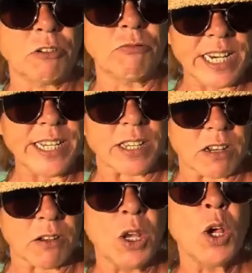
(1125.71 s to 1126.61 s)
the
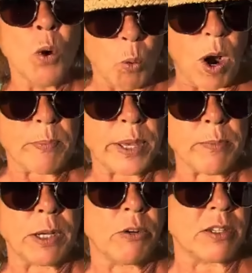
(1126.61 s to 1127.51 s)
reason why
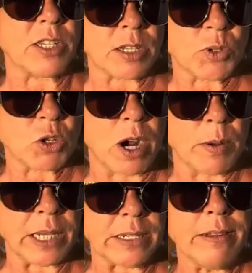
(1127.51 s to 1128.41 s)
people are
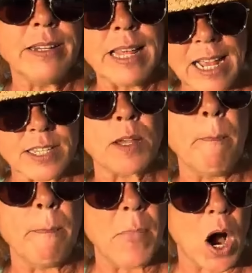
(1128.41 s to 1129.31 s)
unsubscribing. That's
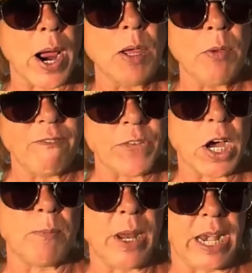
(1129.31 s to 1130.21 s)
my
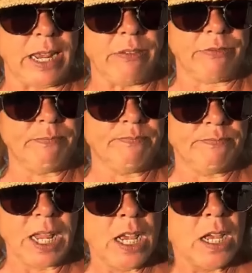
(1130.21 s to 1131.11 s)
firm belief.
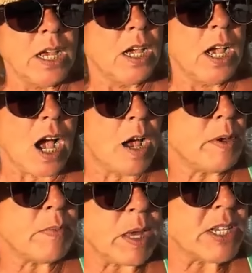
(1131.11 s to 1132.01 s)
I
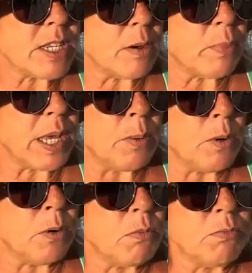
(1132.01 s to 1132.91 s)
mean, maybe some
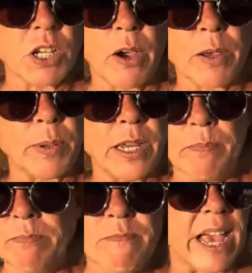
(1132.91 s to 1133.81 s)
people type
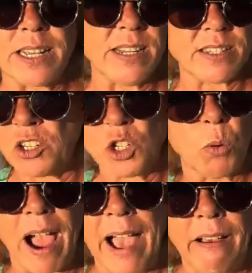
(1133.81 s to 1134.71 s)
in, Meghan is a
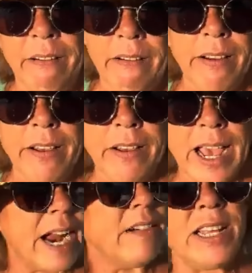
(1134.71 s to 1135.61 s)
twat.
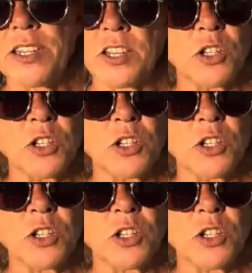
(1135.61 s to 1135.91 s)
Harry is a